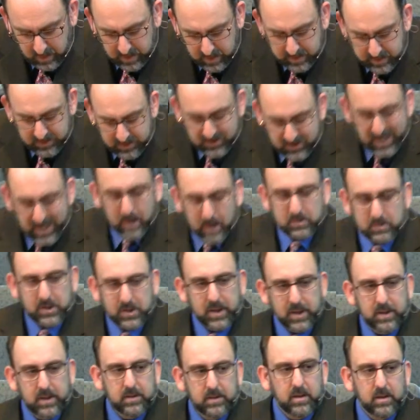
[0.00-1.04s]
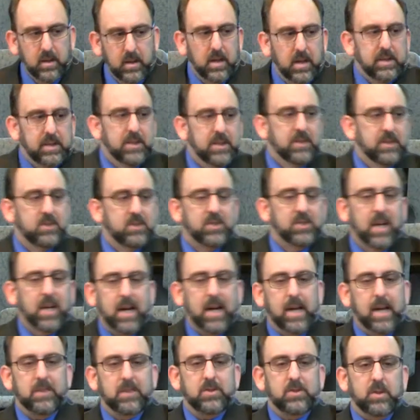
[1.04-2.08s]
Samson
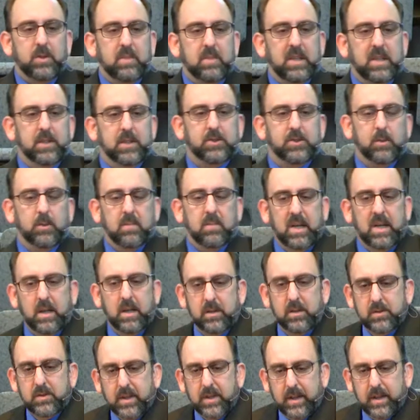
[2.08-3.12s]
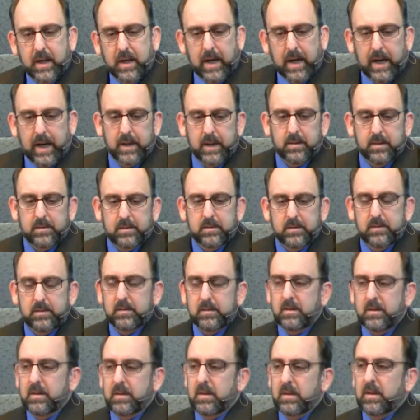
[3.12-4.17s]
decides to be disobedient to God
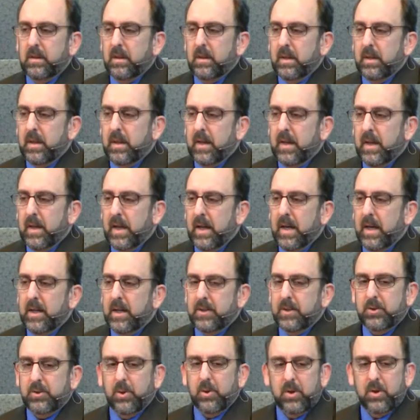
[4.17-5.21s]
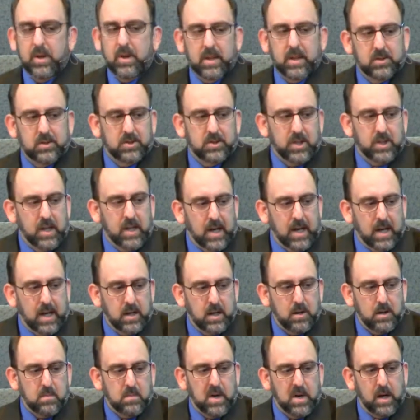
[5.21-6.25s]
and his ordinance to not
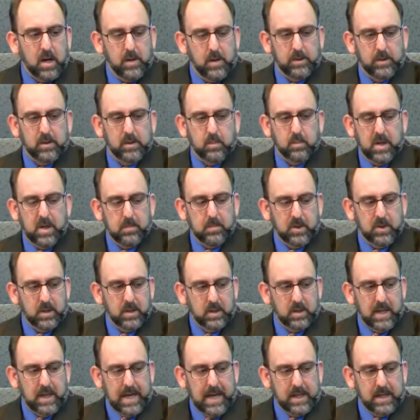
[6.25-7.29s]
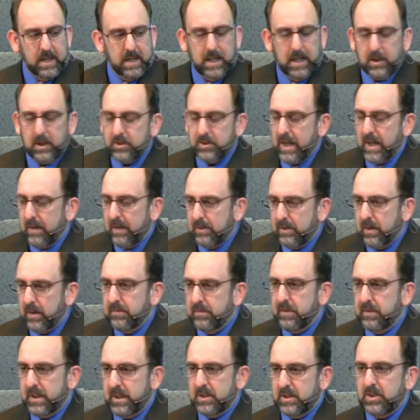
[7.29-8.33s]
intermarry with the people of the land, and he goes after a
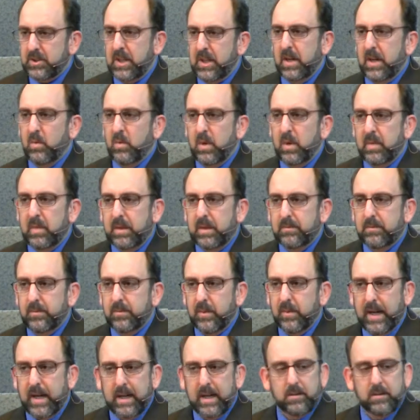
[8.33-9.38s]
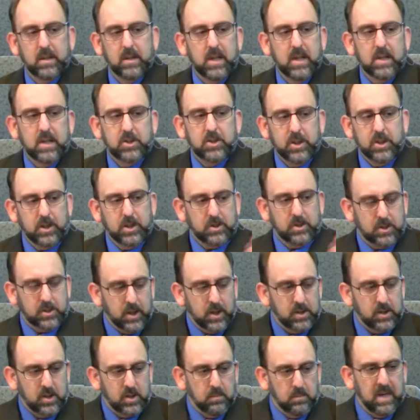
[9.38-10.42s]
Philistine woman, right? She looks
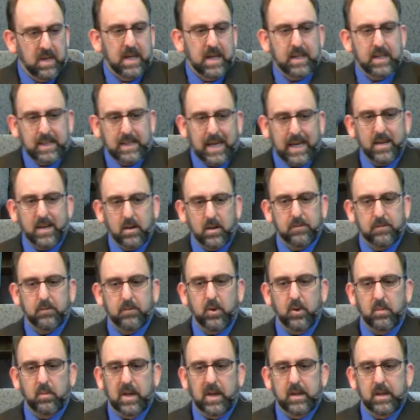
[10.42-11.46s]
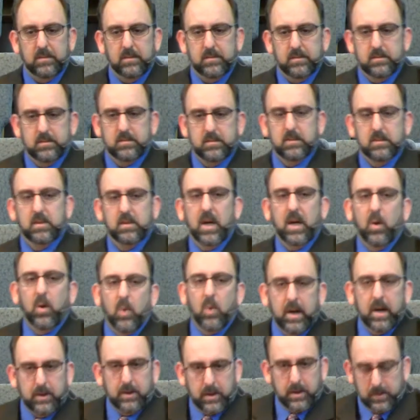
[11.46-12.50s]
good to me, get her for me. I
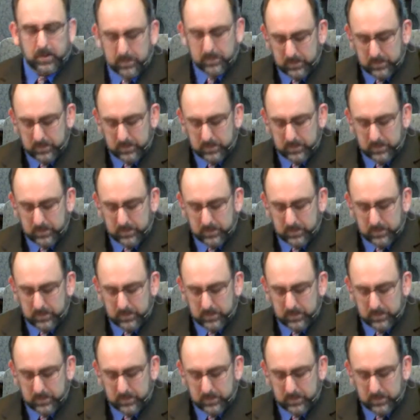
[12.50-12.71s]
want her.